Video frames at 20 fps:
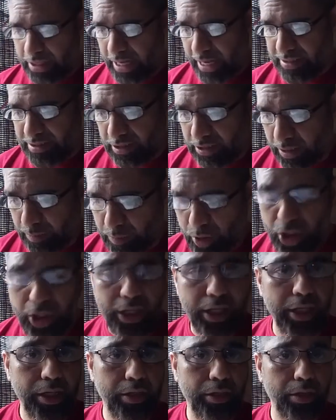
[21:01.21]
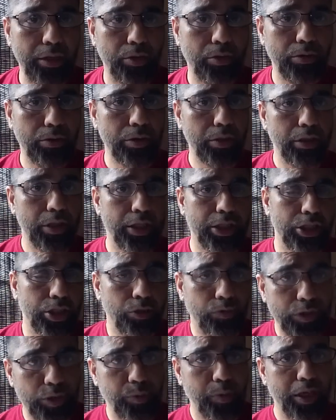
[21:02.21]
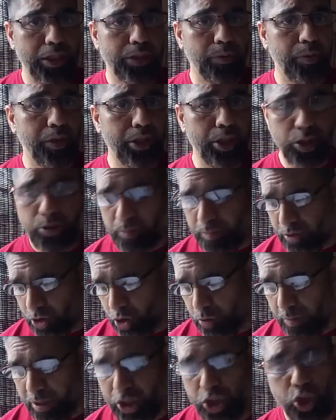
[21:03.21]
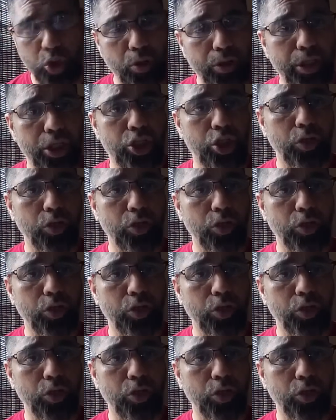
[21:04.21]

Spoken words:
as a community. It is your responsibility to make sure that